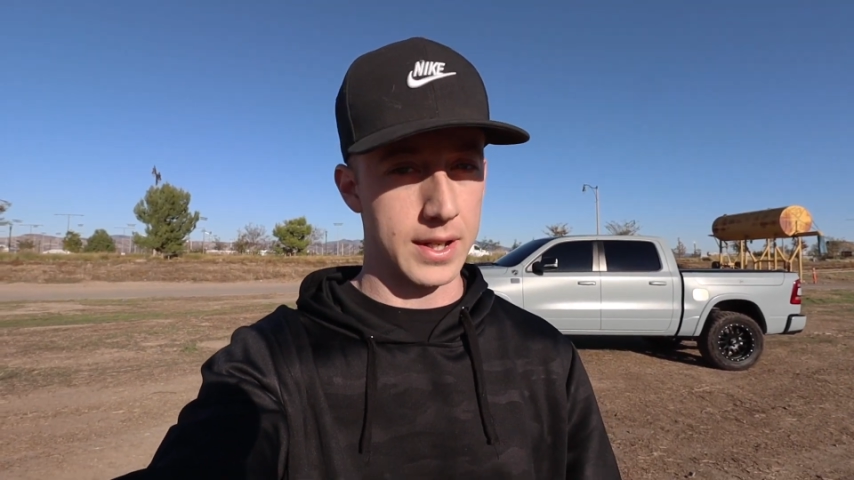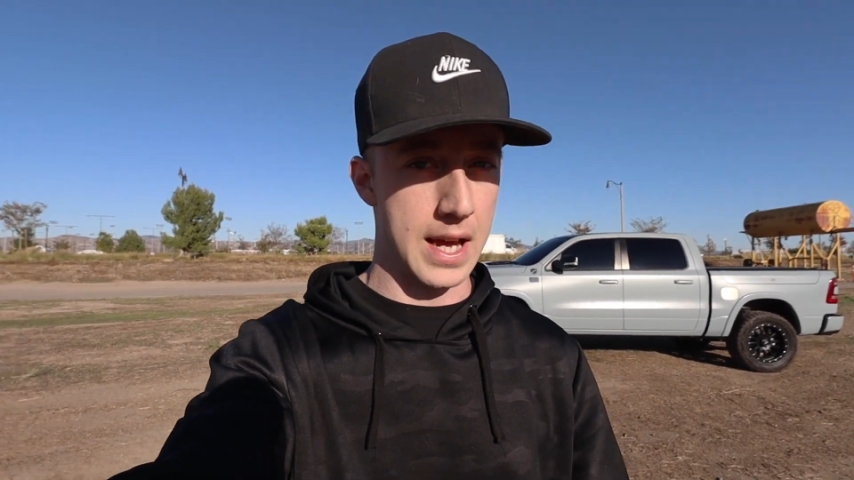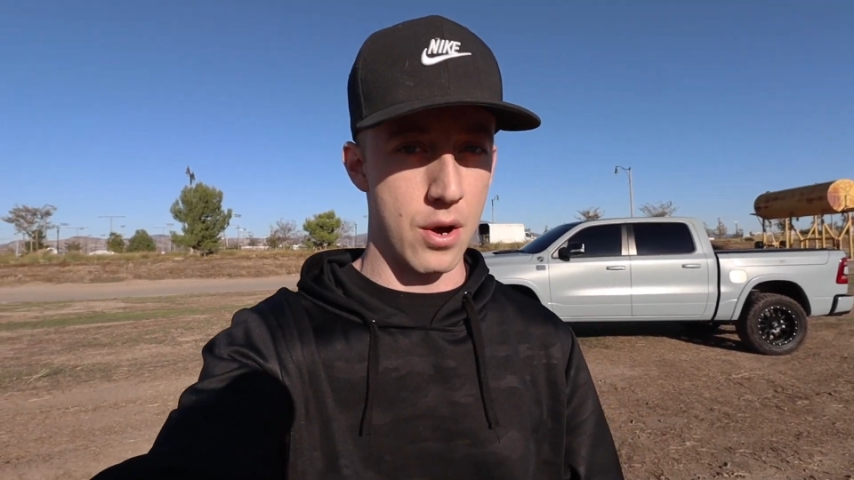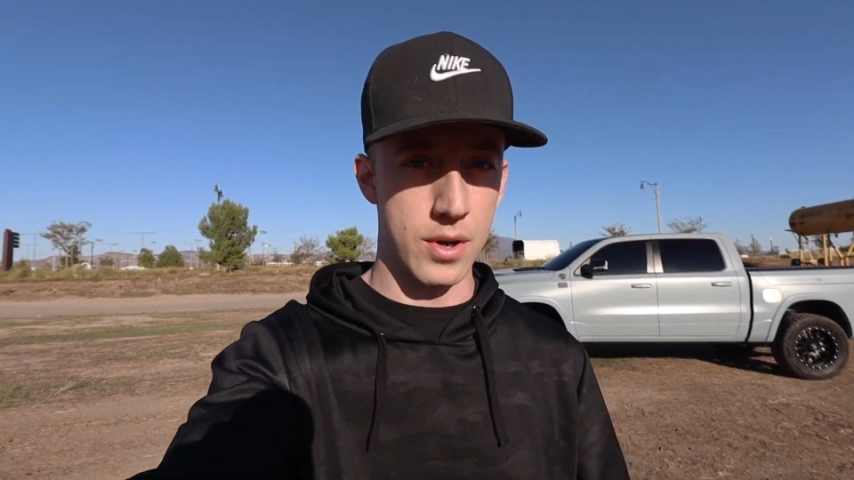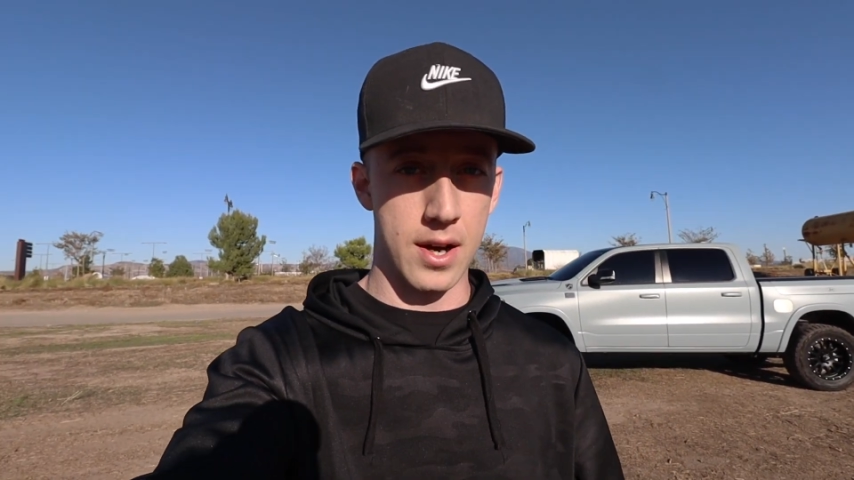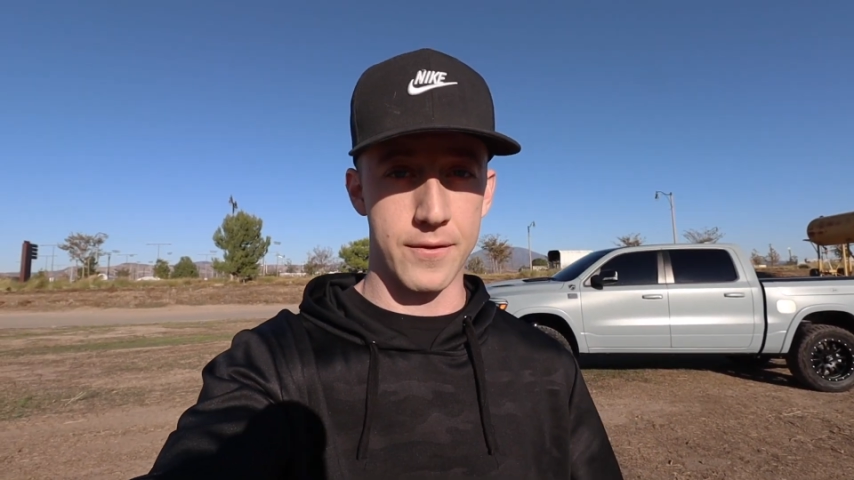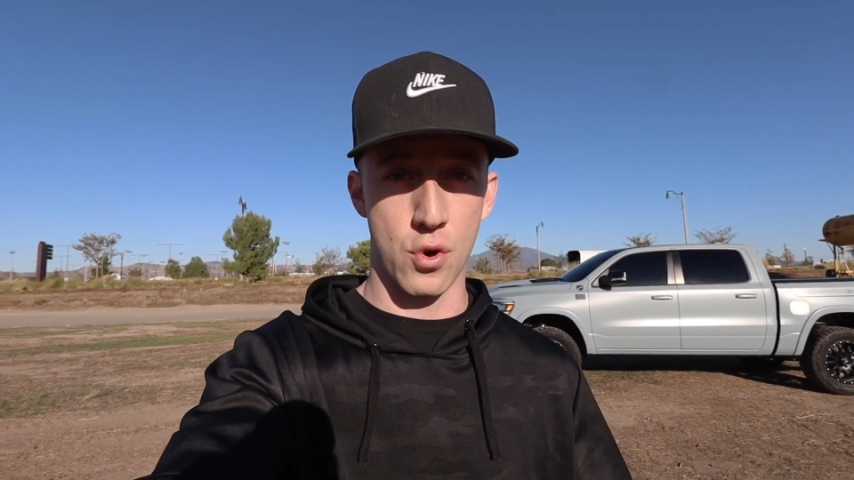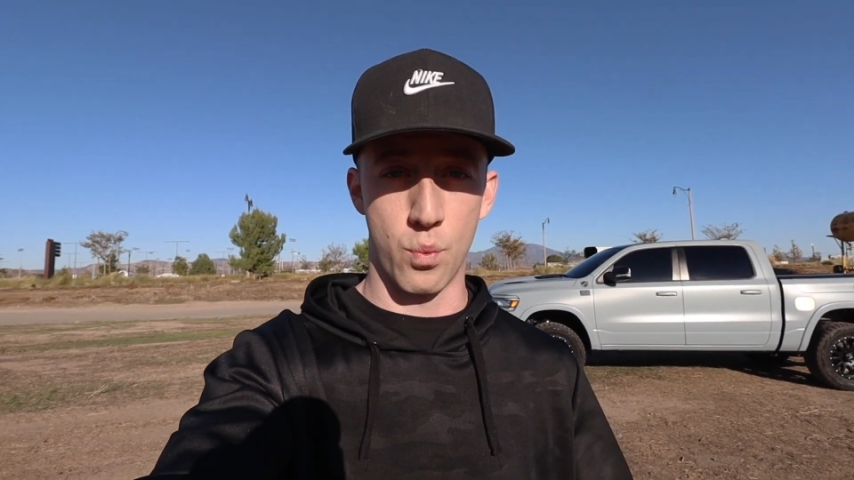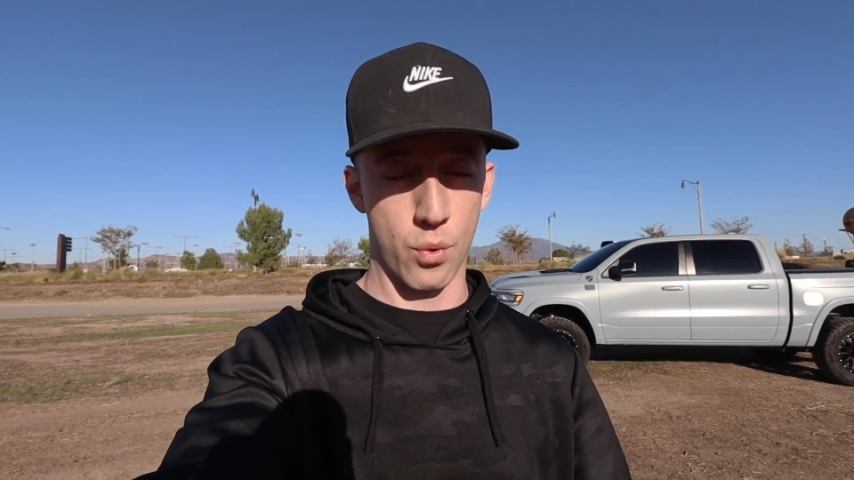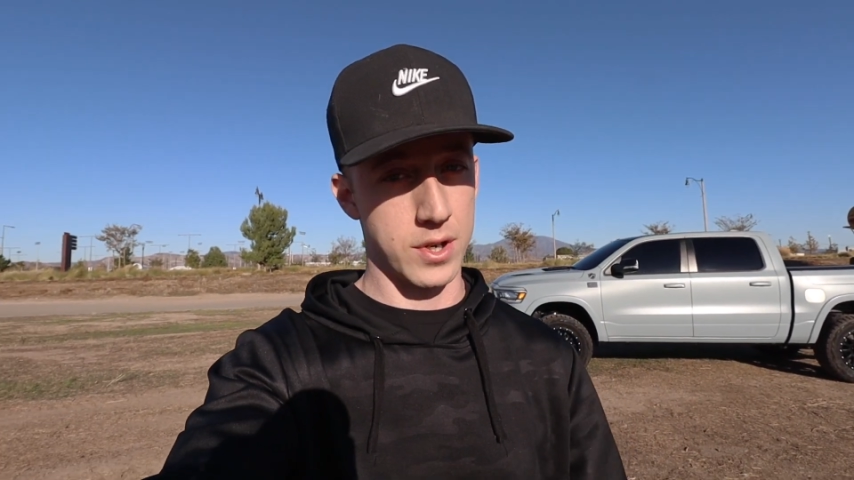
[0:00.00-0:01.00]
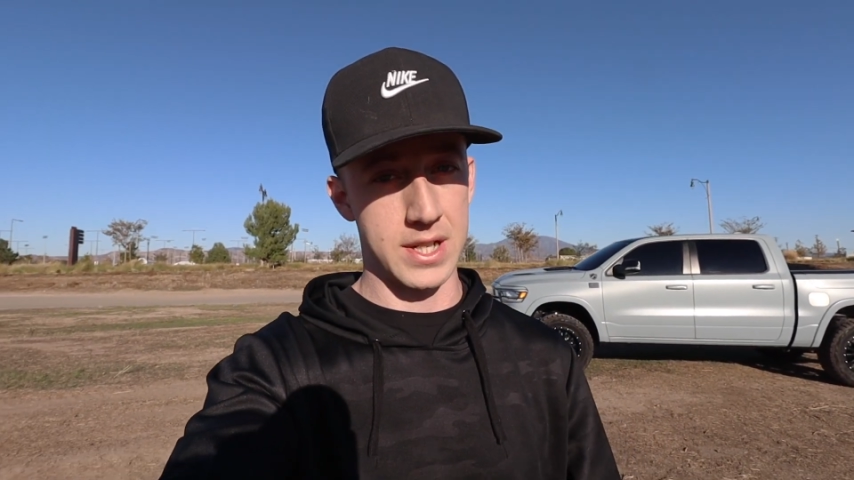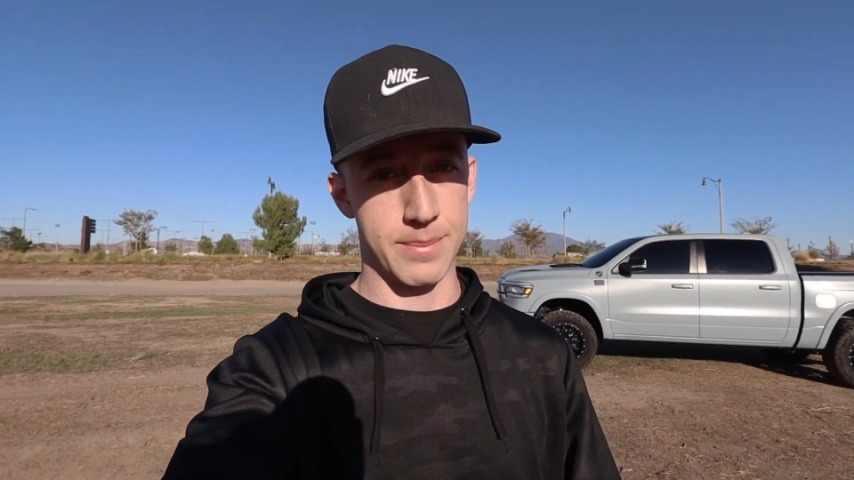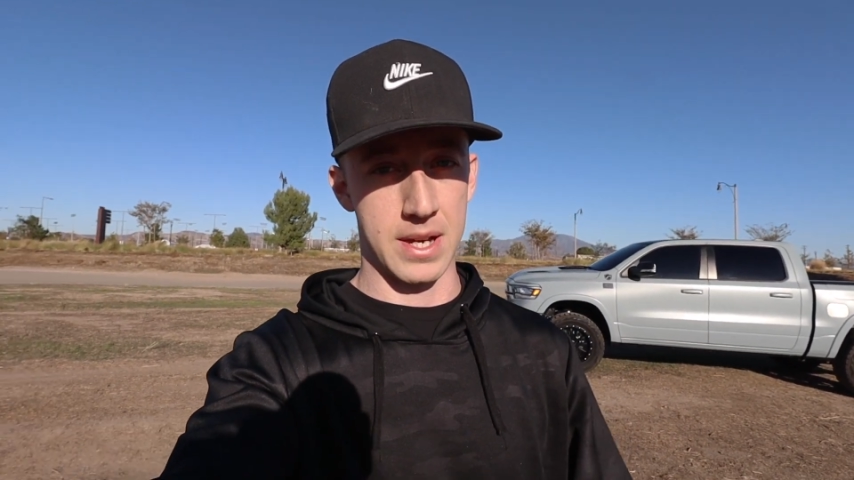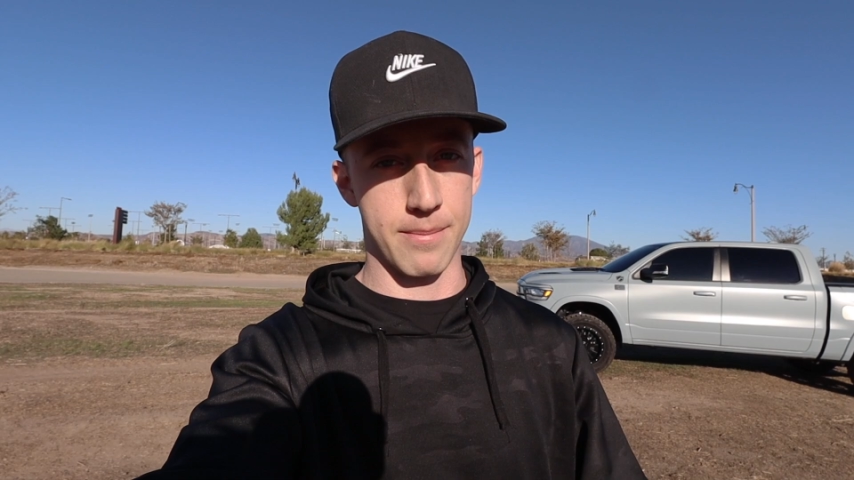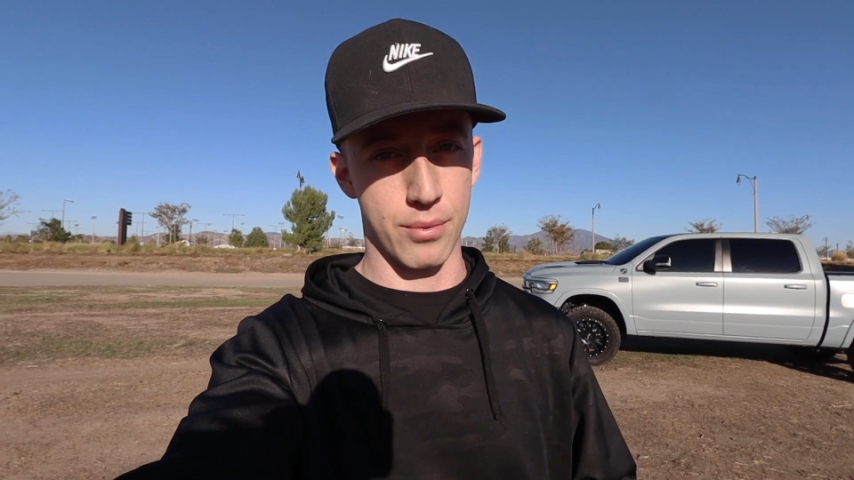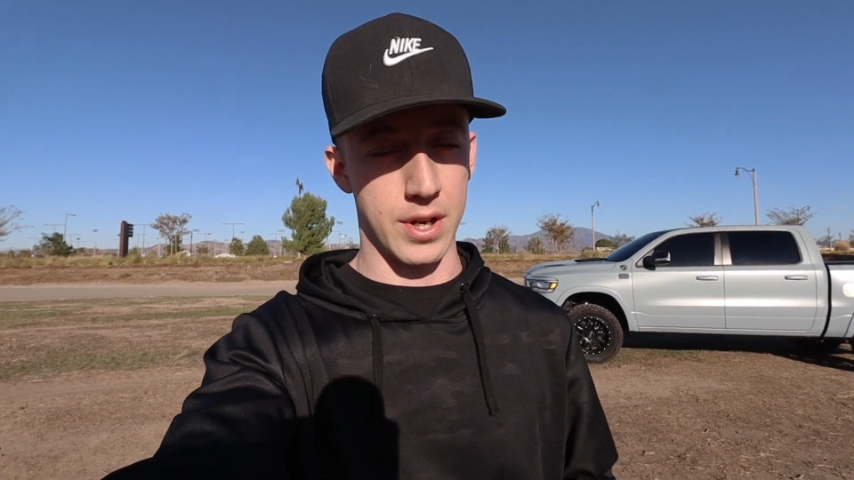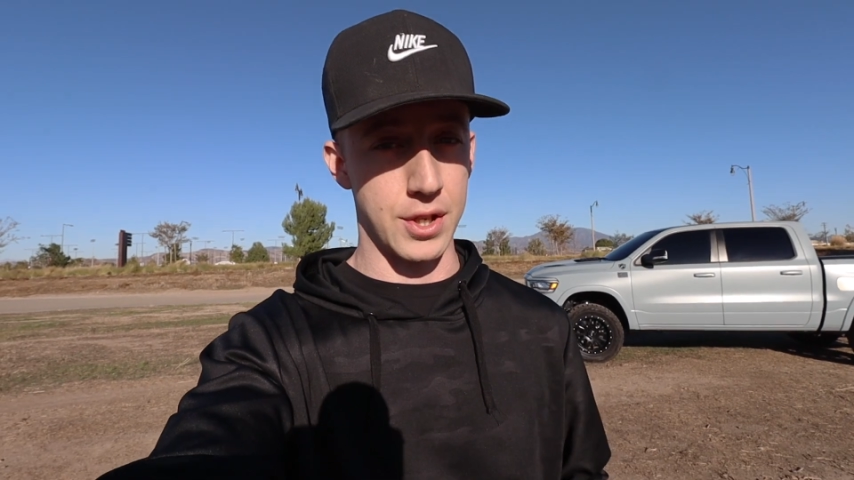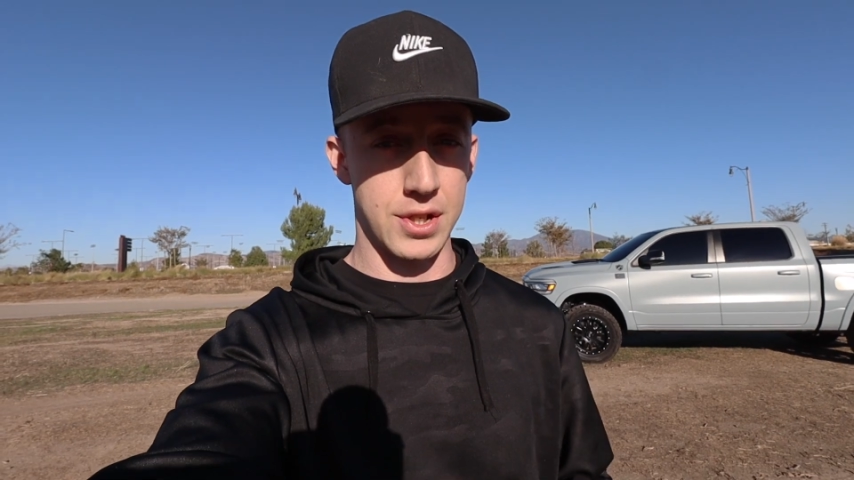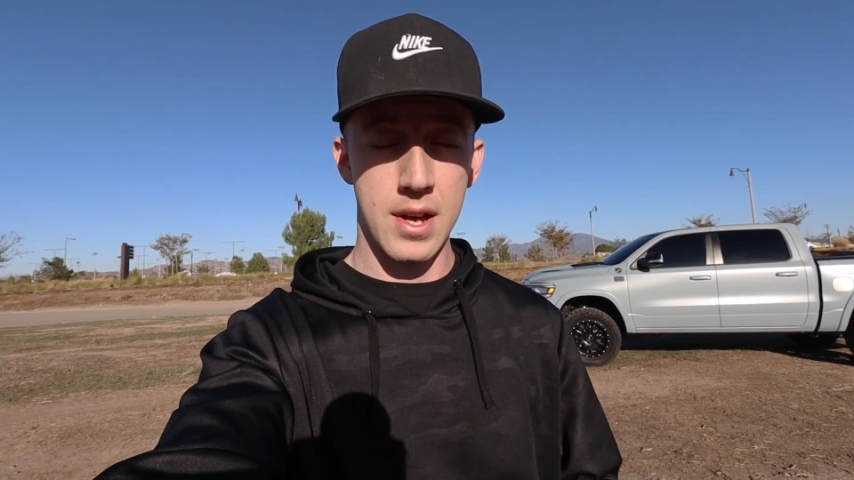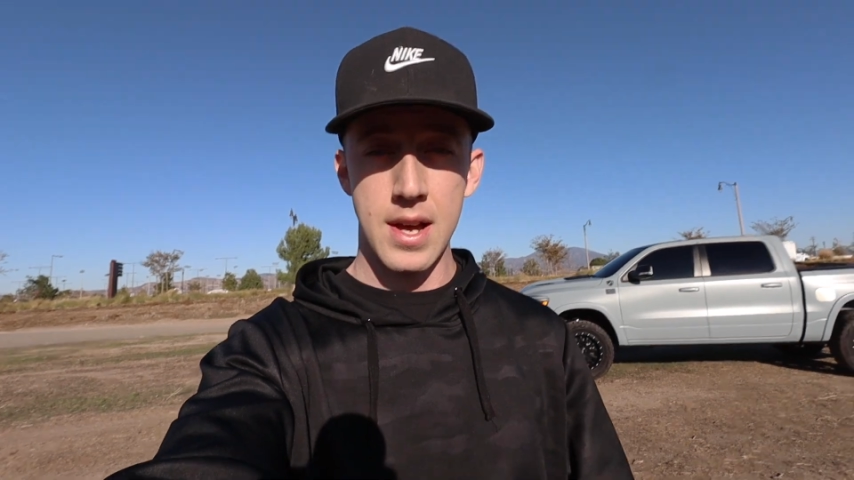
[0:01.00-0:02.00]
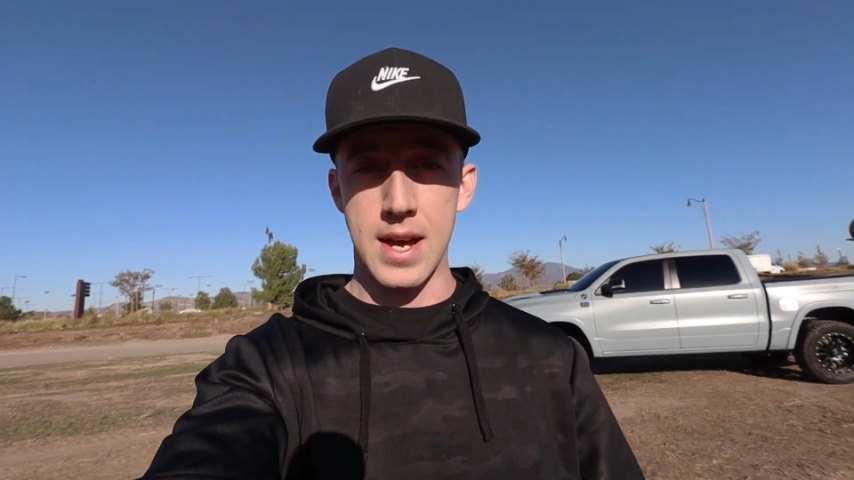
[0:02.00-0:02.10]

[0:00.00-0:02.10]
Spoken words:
account of your warranty being breached.